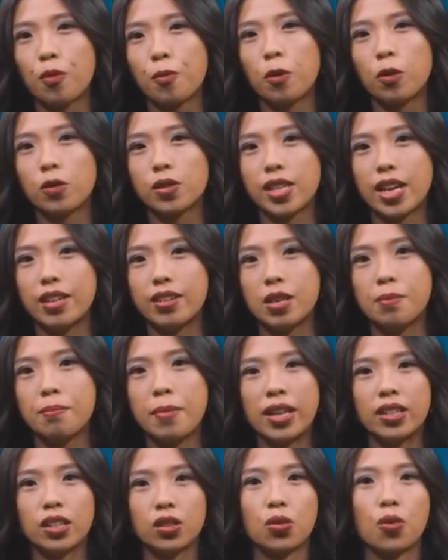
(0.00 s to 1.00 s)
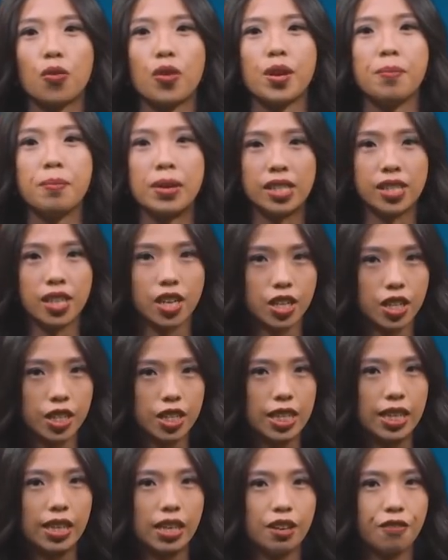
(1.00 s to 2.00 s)
proposed that the mandatory
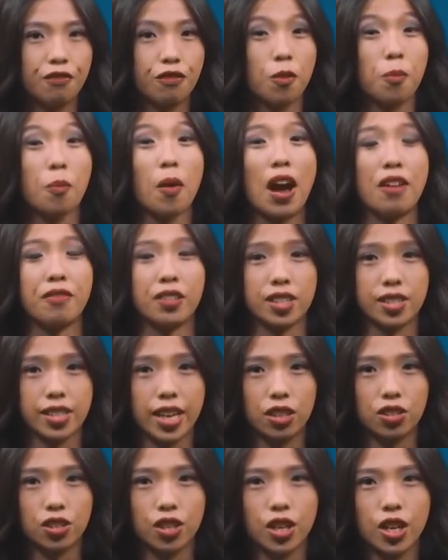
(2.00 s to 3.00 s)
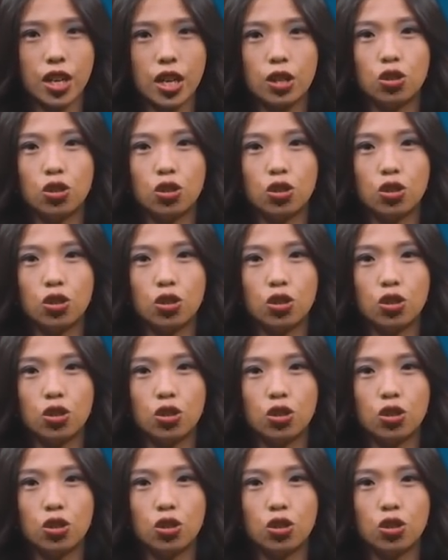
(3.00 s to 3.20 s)
maternity leave for private sector